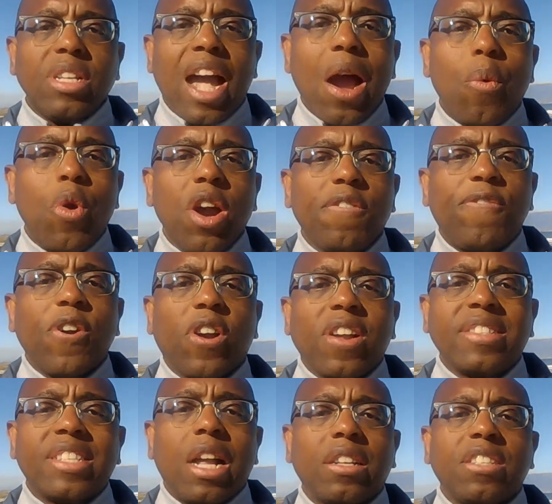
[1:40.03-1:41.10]
I work for a
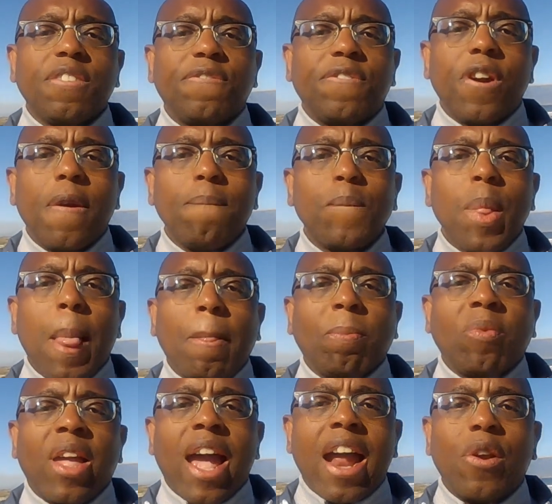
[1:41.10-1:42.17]
consulting firm,
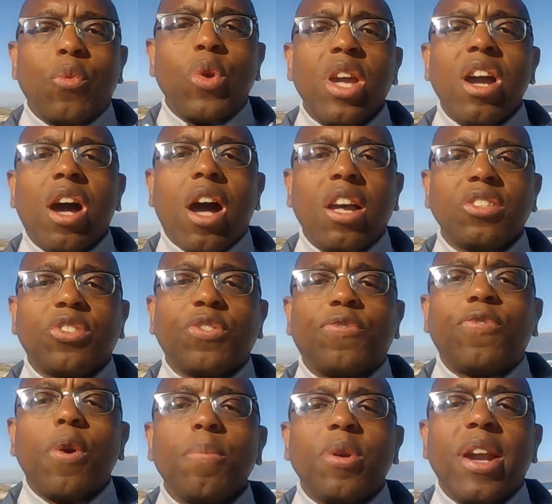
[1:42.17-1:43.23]
and we are asked to
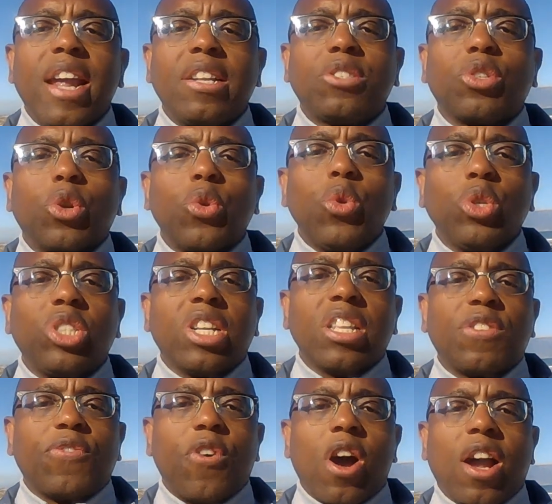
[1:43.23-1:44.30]
formulate
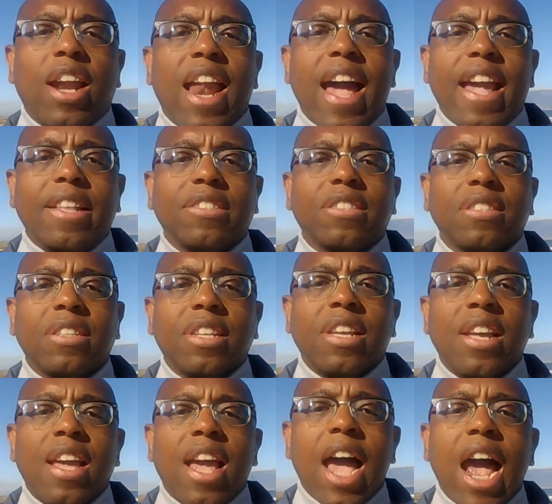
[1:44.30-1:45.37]
solutions for our clients.
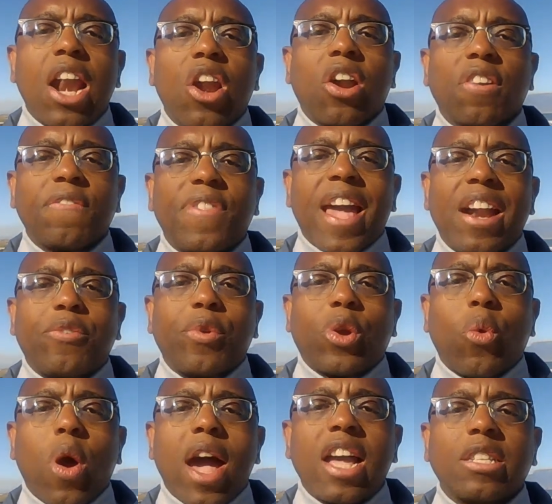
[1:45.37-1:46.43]
A lot of that
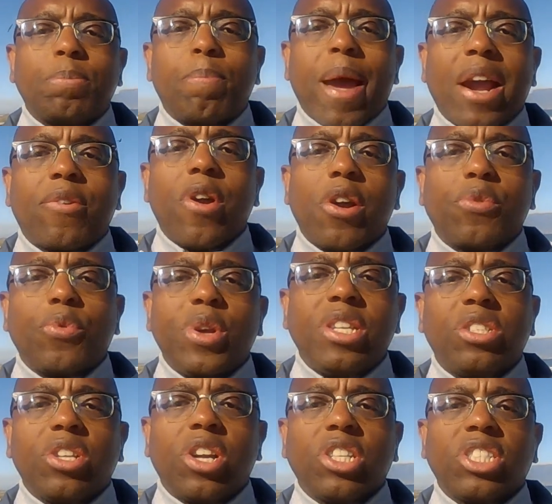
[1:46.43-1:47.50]
requires background
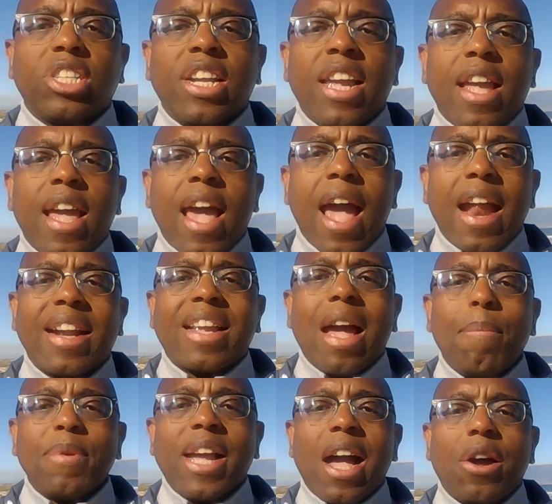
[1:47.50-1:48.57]
research, and
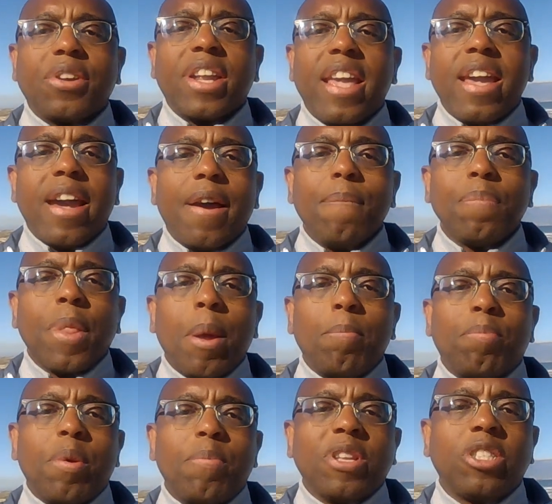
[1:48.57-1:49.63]
coming out here
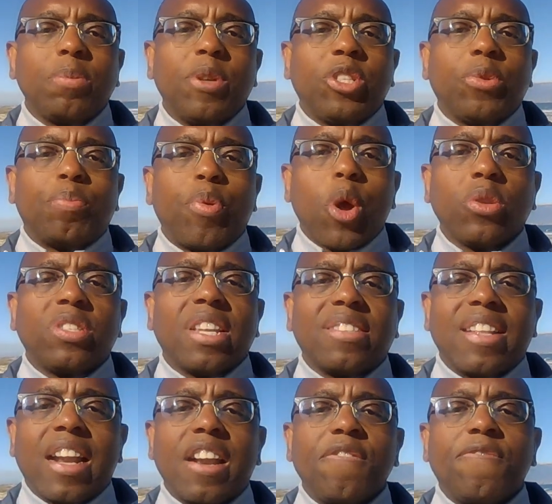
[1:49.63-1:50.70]
permits me to process
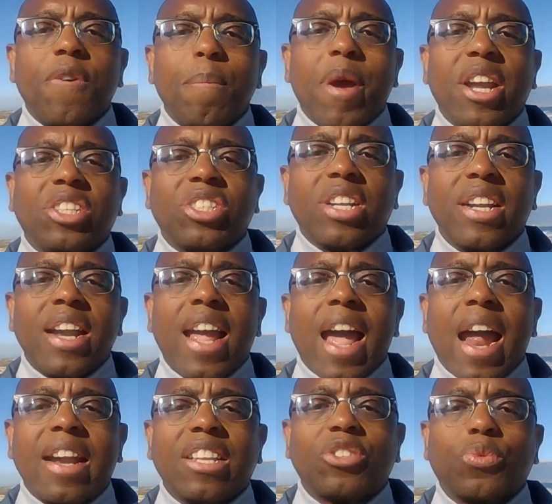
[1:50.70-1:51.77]
that information
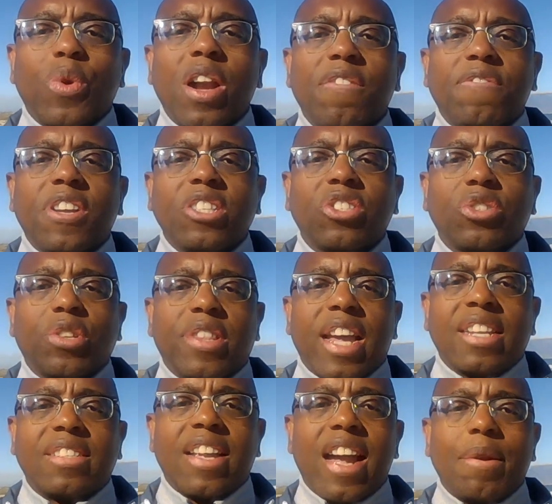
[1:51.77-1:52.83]
and its relevance to the
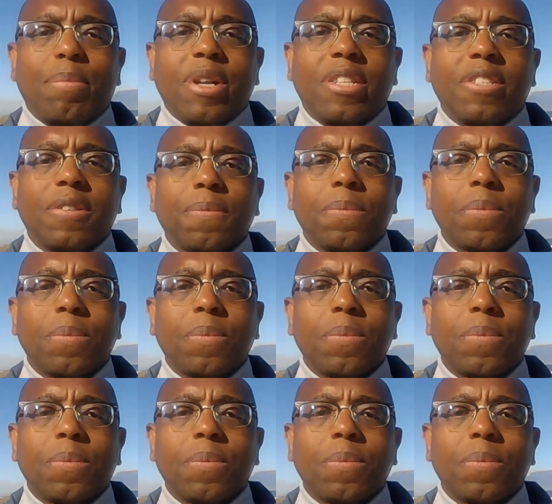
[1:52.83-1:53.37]
assignment.